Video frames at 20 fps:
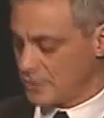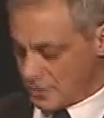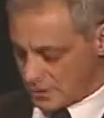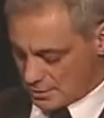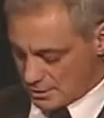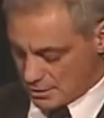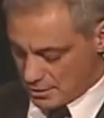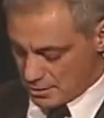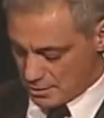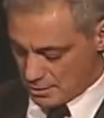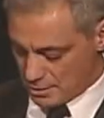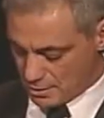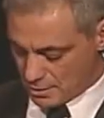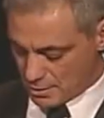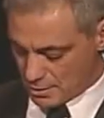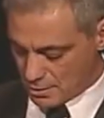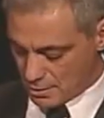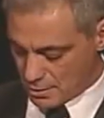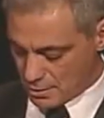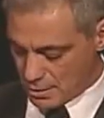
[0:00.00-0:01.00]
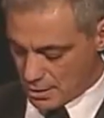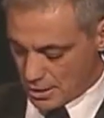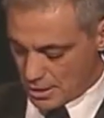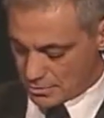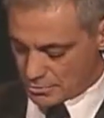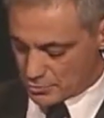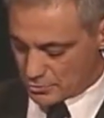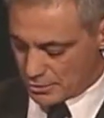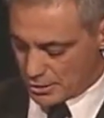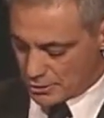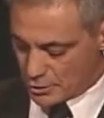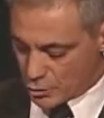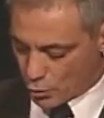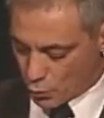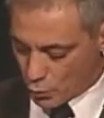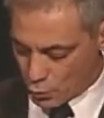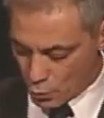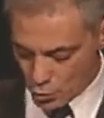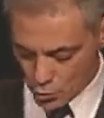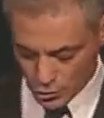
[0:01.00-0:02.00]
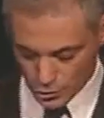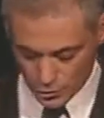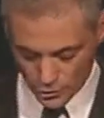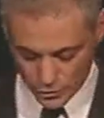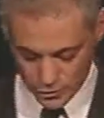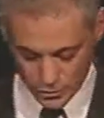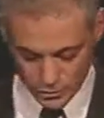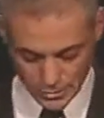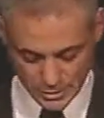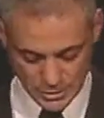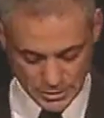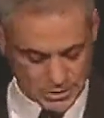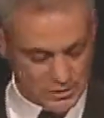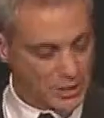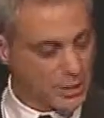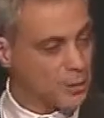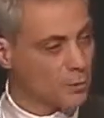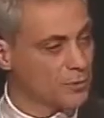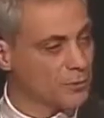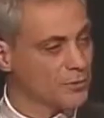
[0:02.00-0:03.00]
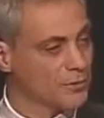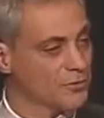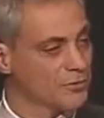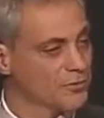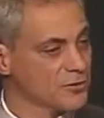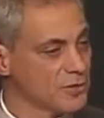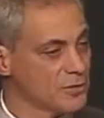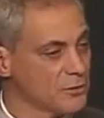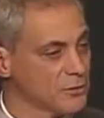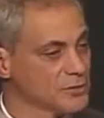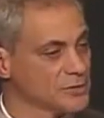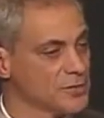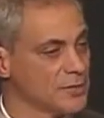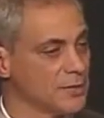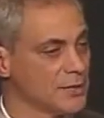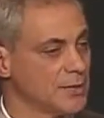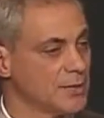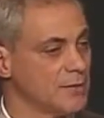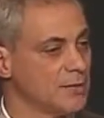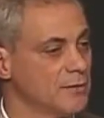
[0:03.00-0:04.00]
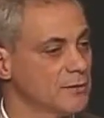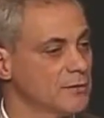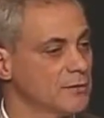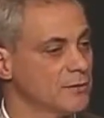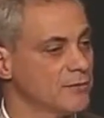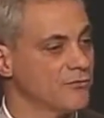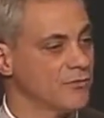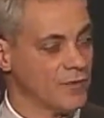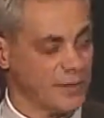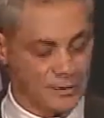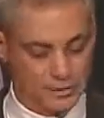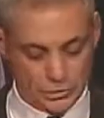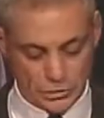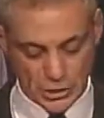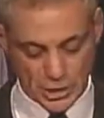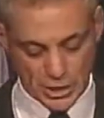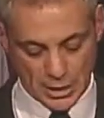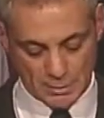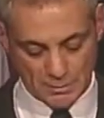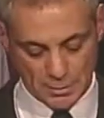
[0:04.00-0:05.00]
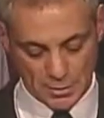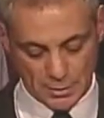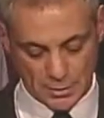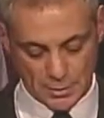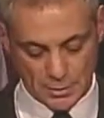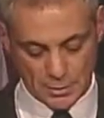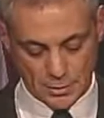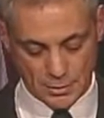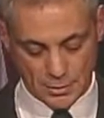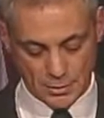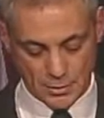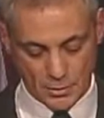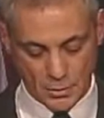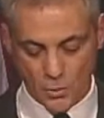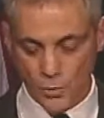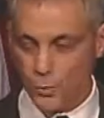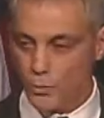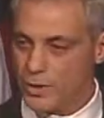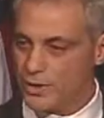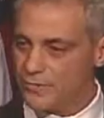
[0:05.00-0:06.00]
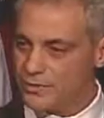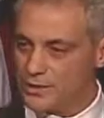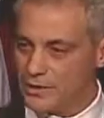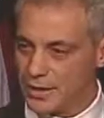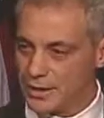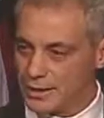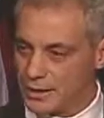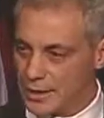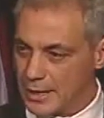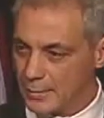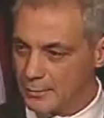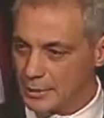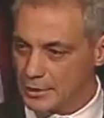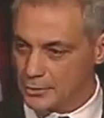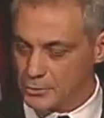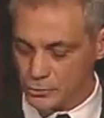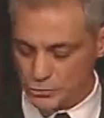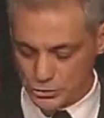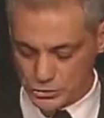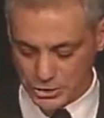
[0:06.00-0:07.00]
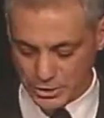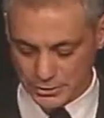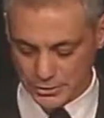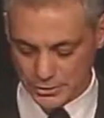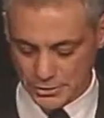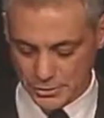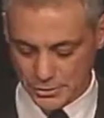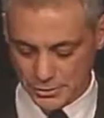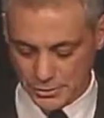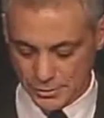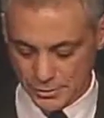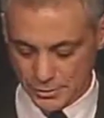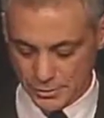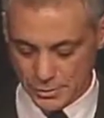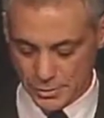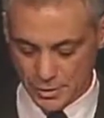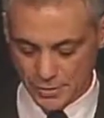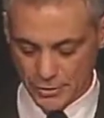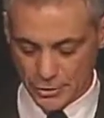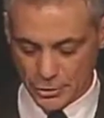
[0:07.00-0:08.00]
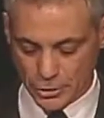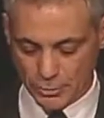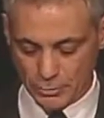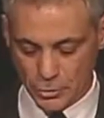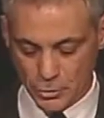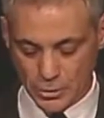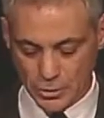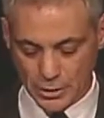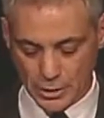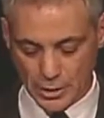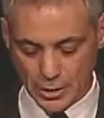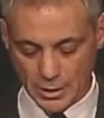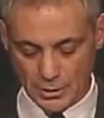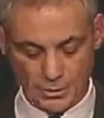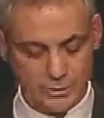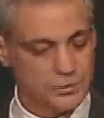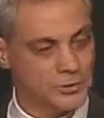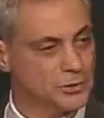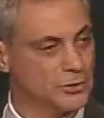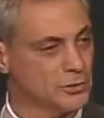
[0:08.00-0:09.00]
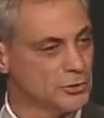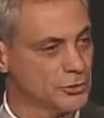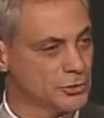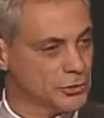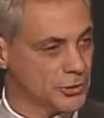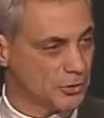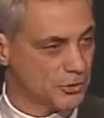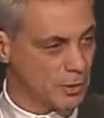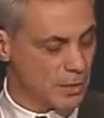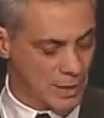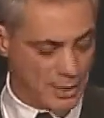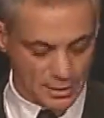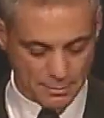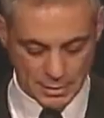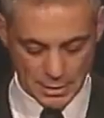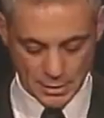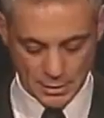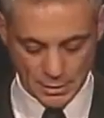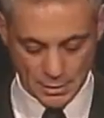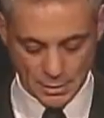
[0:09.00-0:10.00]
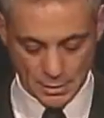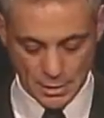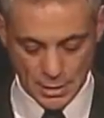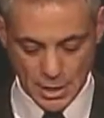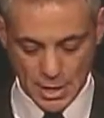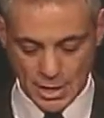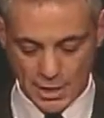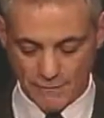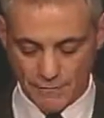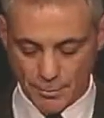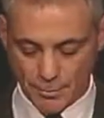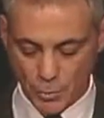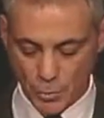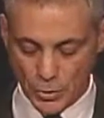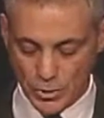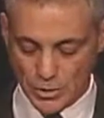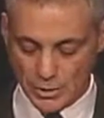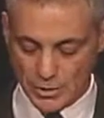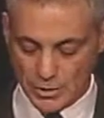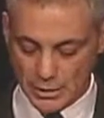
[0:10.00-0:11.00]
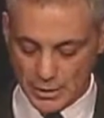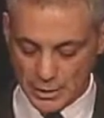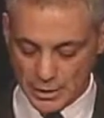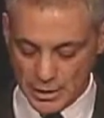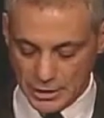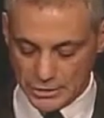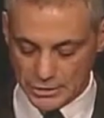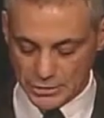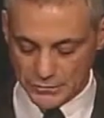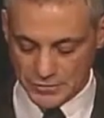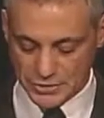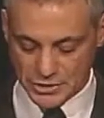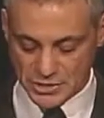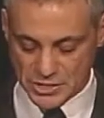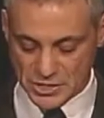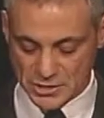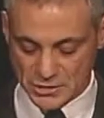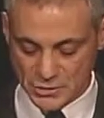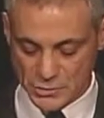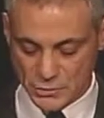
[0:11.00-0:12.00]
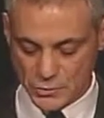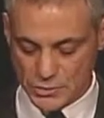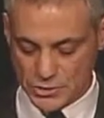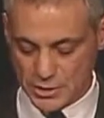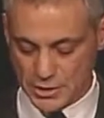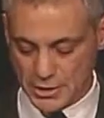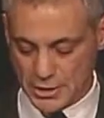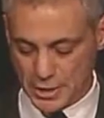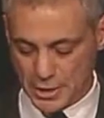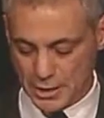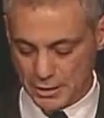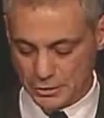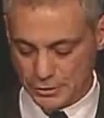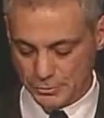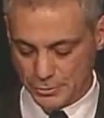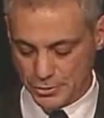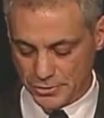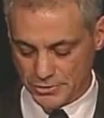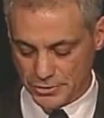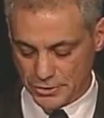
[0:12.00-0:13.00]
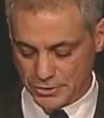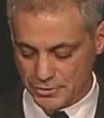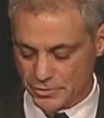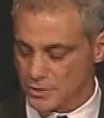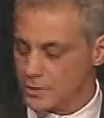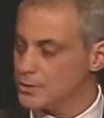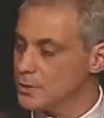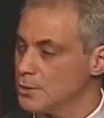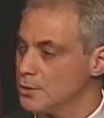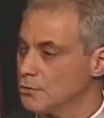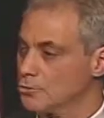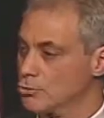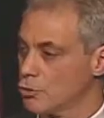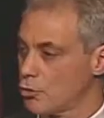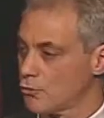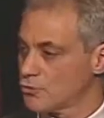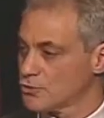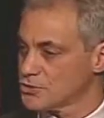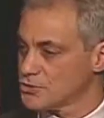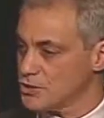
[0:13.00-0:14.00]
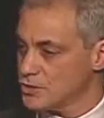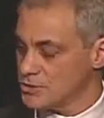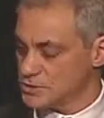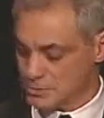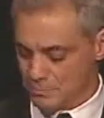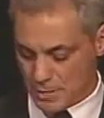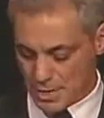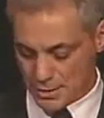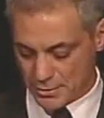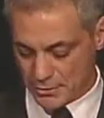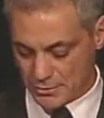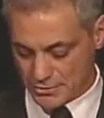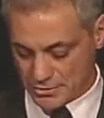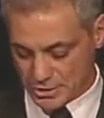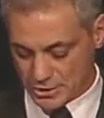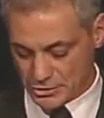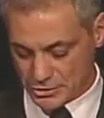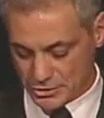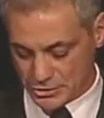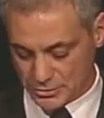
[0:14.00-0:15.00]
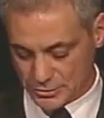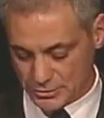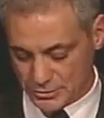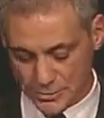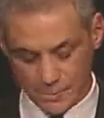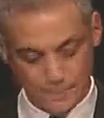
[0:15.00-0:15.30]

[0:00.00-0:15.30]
they need, and so that no worker is out with the skills they need to find a job. We have a dynamic new chancellor of our community college, Cheryl Hyman, and I've appointed each of the six new city college presidents to oversee this modernization.